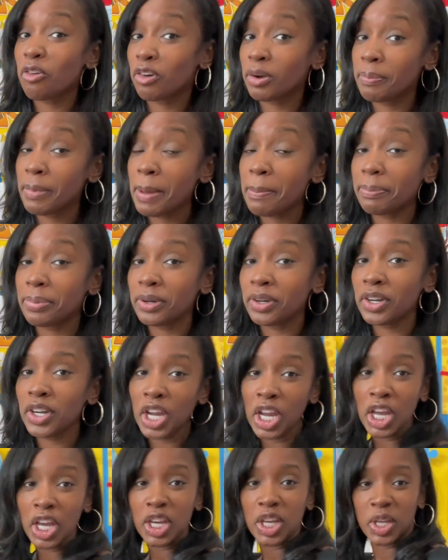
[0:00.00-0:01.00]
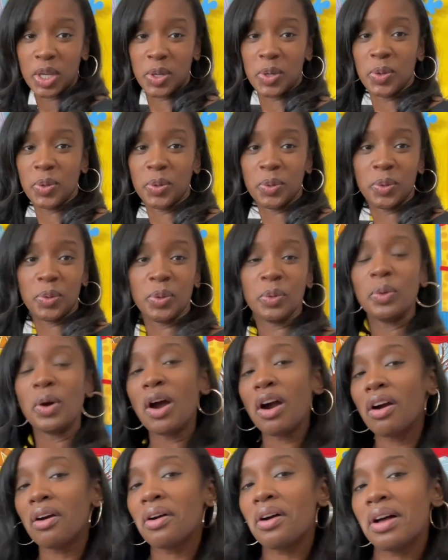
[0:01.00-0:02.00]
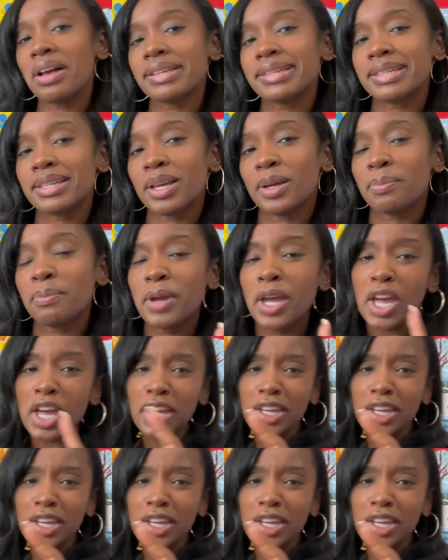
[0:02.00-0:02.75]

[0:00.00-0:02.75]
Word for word: Remember, you are awesome.